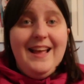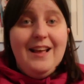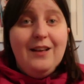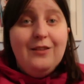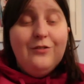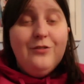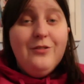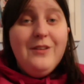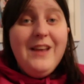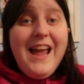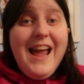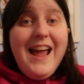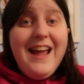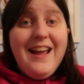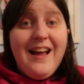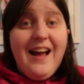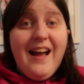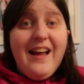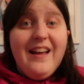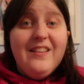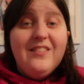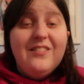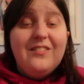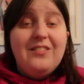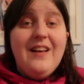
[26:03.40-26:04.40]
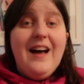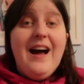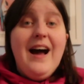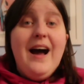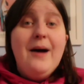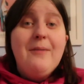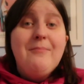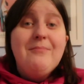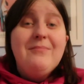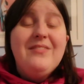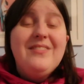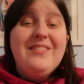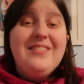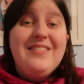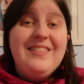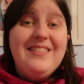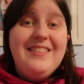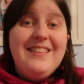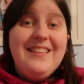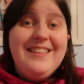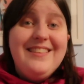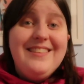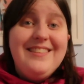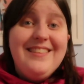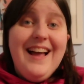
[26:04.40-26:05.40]
So yeah, guys,
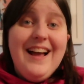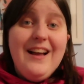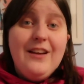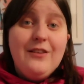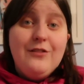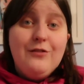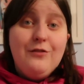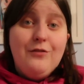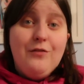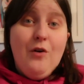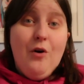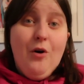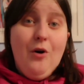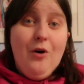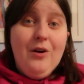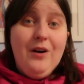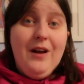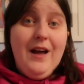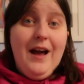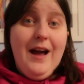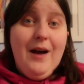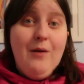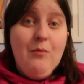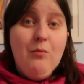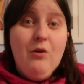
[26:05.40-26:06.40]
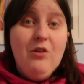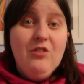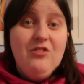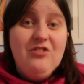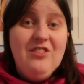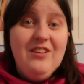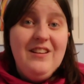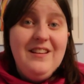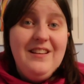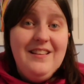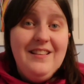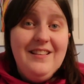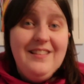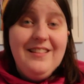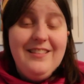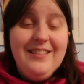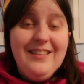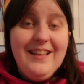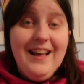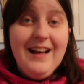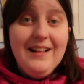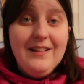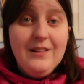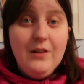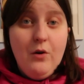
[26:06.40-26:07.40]
thanks for watching
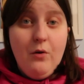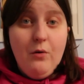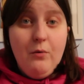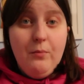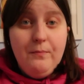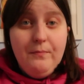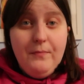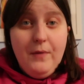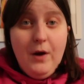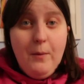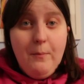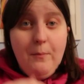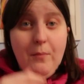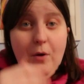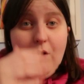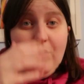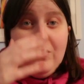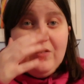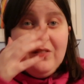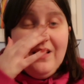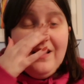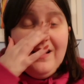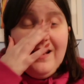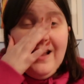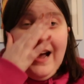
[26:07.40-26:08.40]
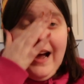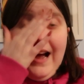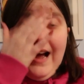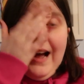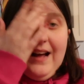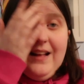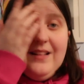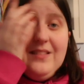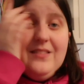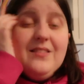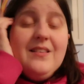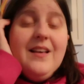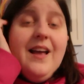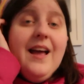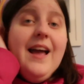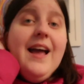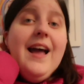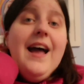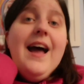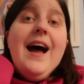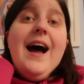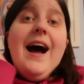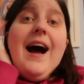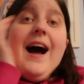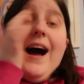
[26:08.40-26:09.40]
that little unboxing, and
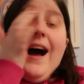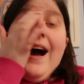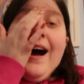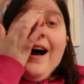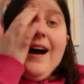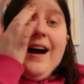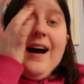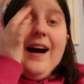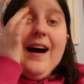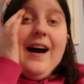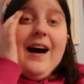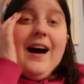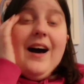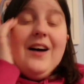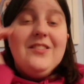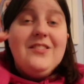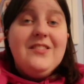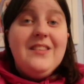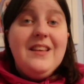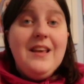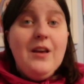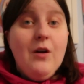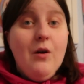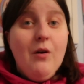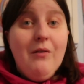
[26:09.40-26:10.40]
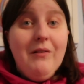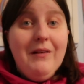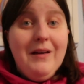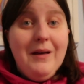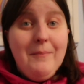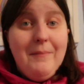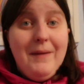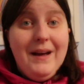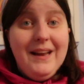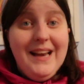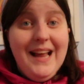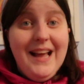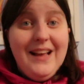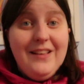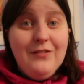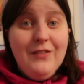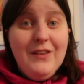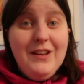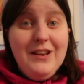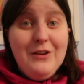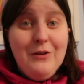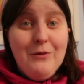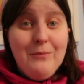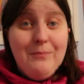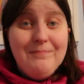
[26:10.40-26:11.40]
I'll see you all in my next
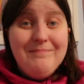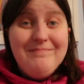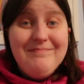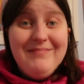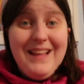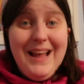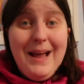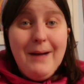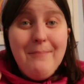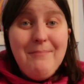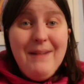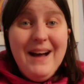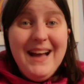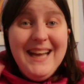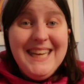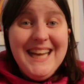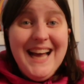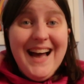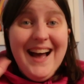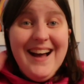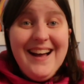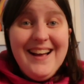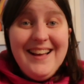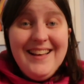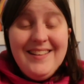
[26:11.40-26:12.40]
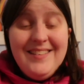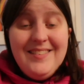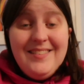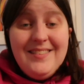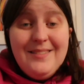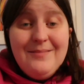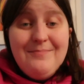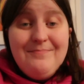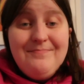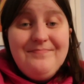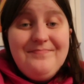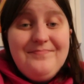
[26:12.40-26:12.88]
video. Bye, guys.